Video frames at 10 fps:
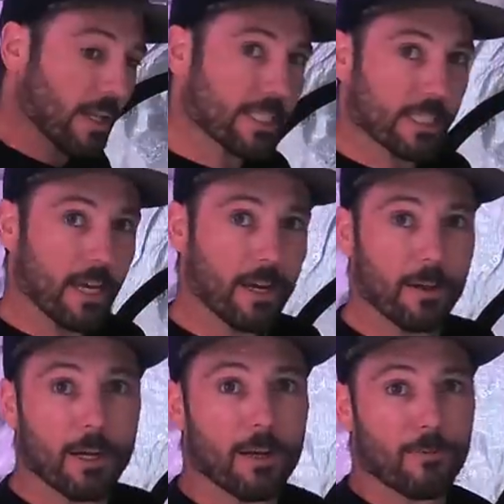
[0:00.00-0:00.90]
This is the
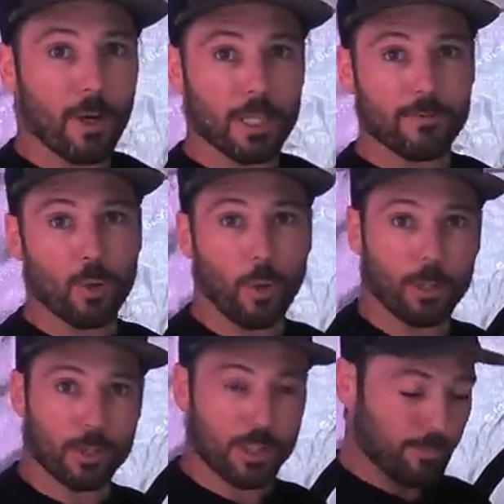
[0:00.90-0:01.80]
front left
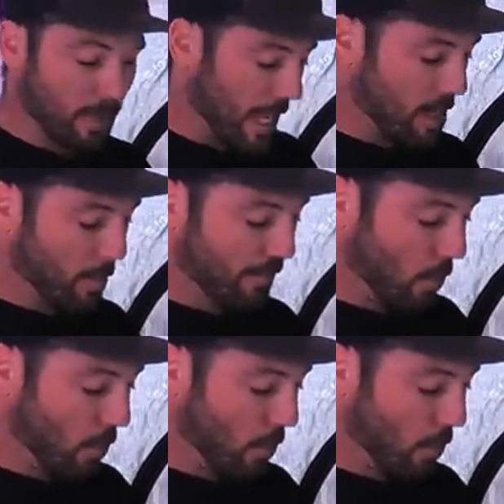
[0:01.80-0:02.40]
corner, so it's plant number